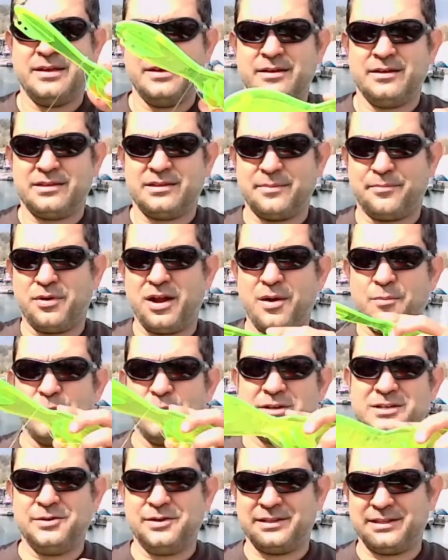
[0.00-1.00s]
The problem with
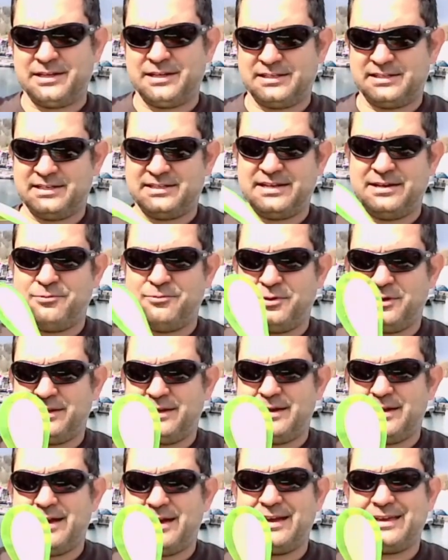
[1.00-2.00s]
doing this is it
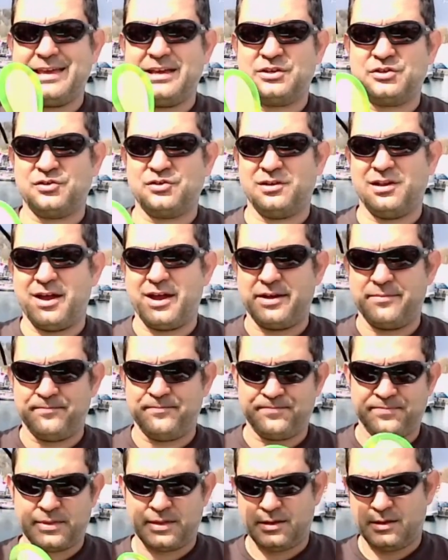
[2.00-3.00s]
really uh, kinks your line.
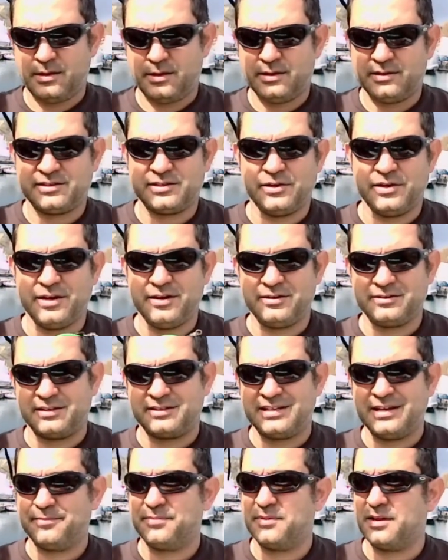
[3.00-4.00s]
So here's a
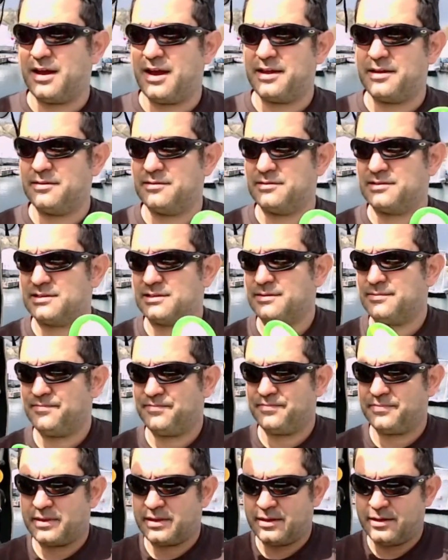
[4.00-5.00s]
tip that I use.
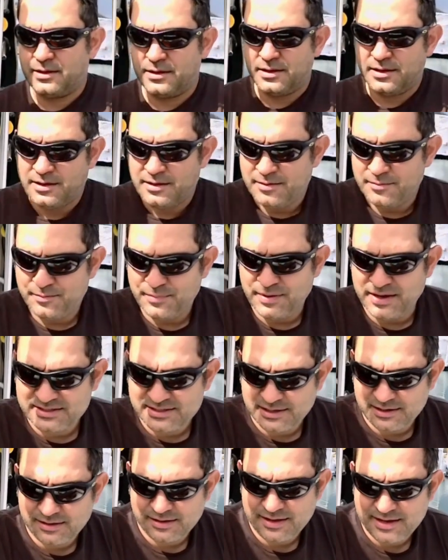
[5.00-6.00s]

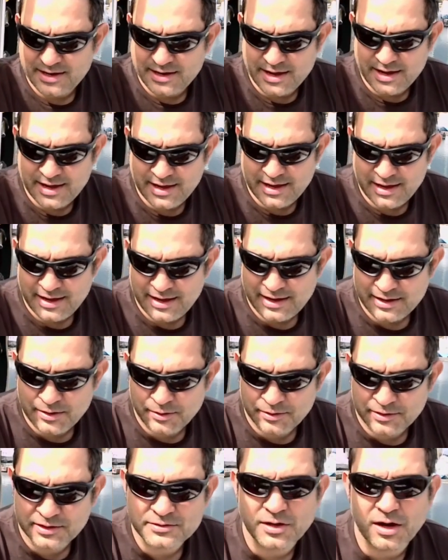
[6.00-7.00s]
Basically, uh, I go
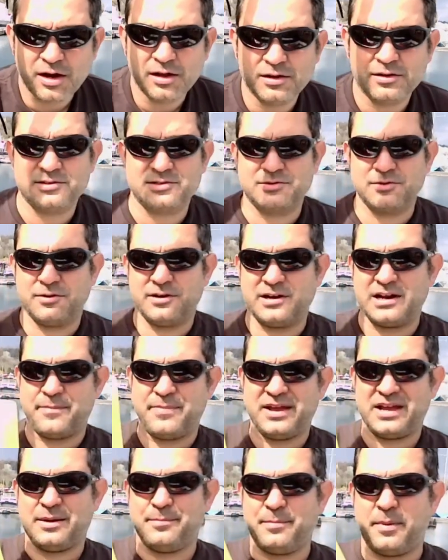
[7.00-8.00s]
to the dollar store and I
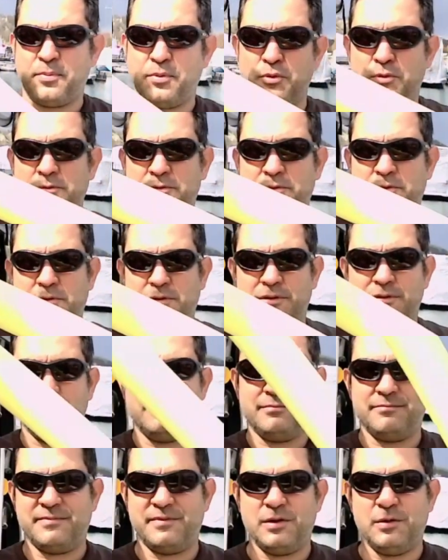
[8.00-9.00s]
pick up a pool noodle,
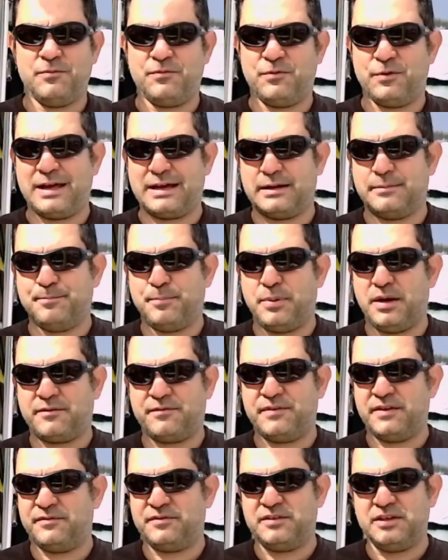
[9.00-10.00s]
you know, for like a buck
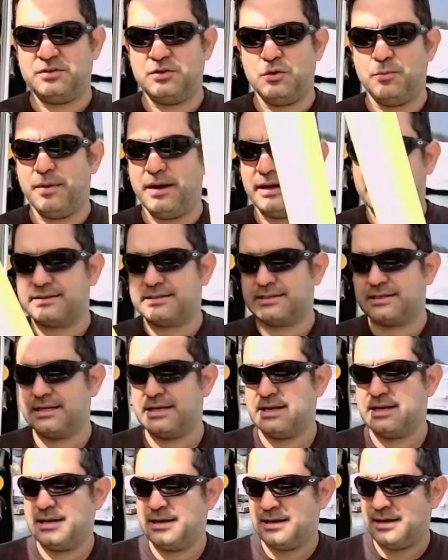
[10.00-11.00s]
fifty, two bucks.
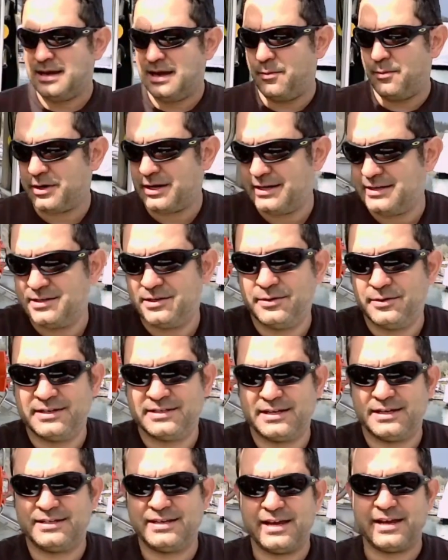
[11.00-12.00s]
And what I do is
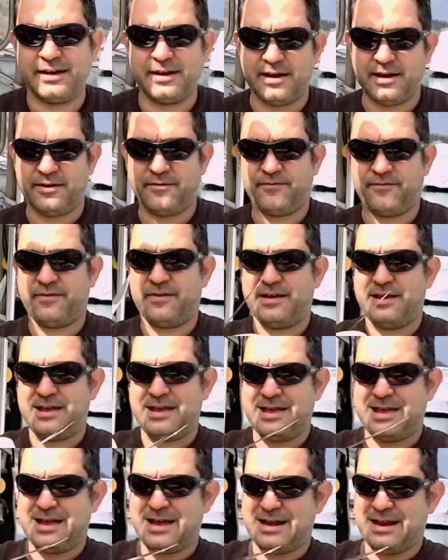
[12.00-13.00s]
I take a knife,
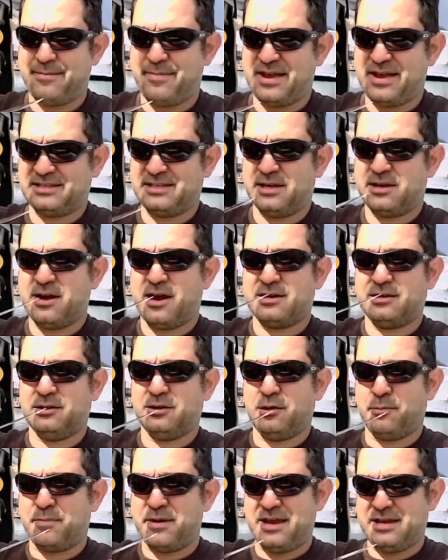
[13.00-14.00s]
and I basically cut a little
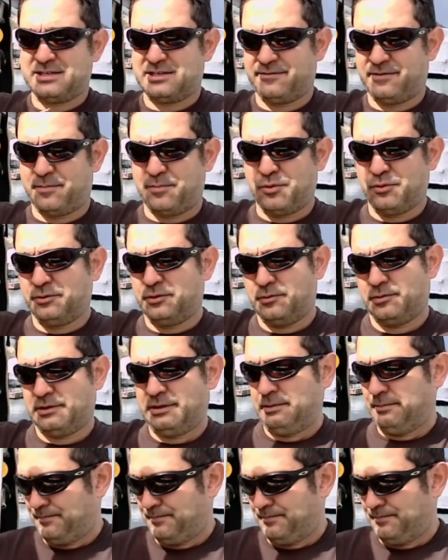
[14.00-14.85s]
piece of the pool noodle.